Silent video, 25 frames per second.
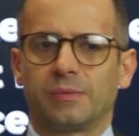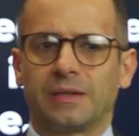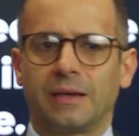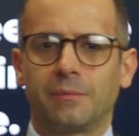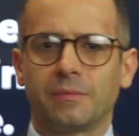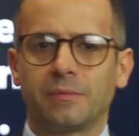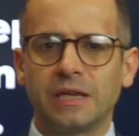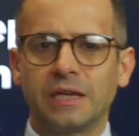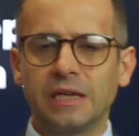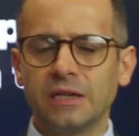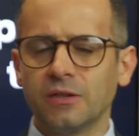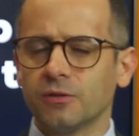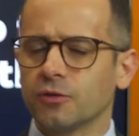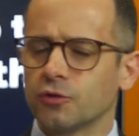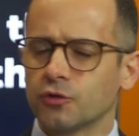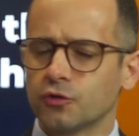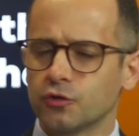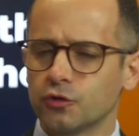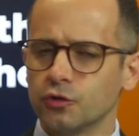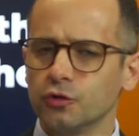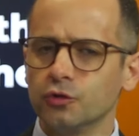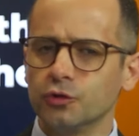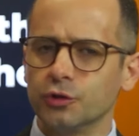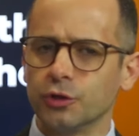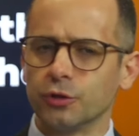I'm here in the
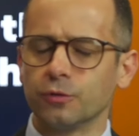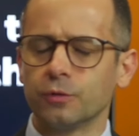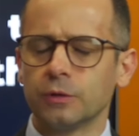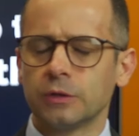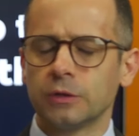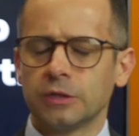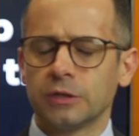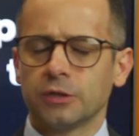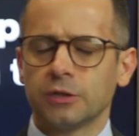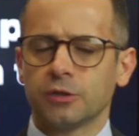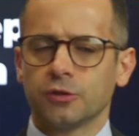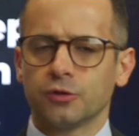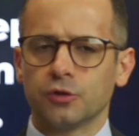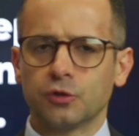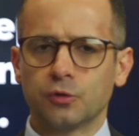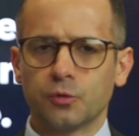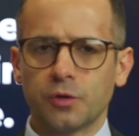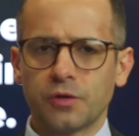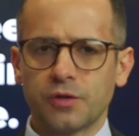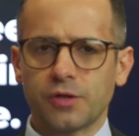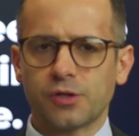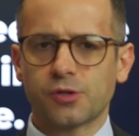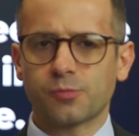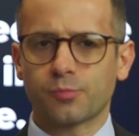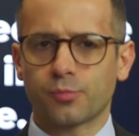studio doing
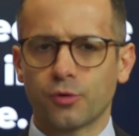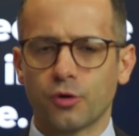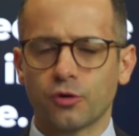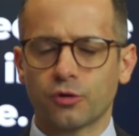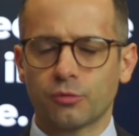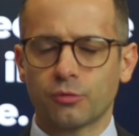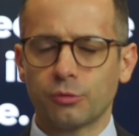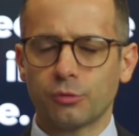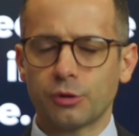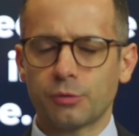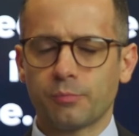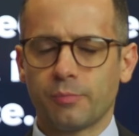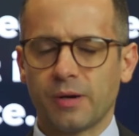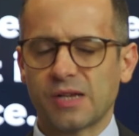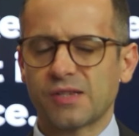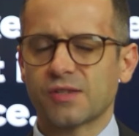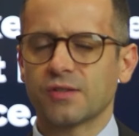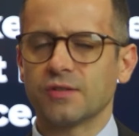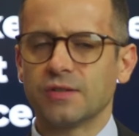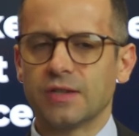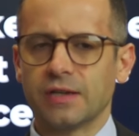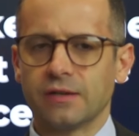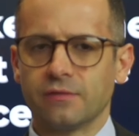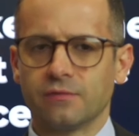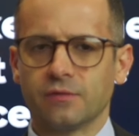this program with Pastor
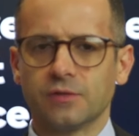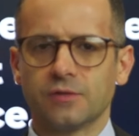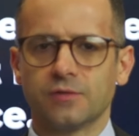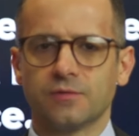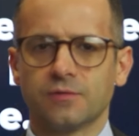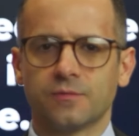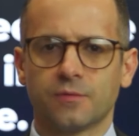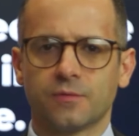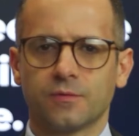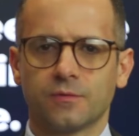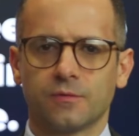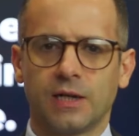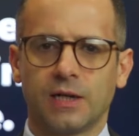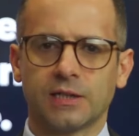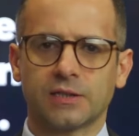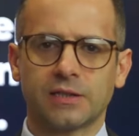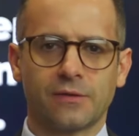David, right?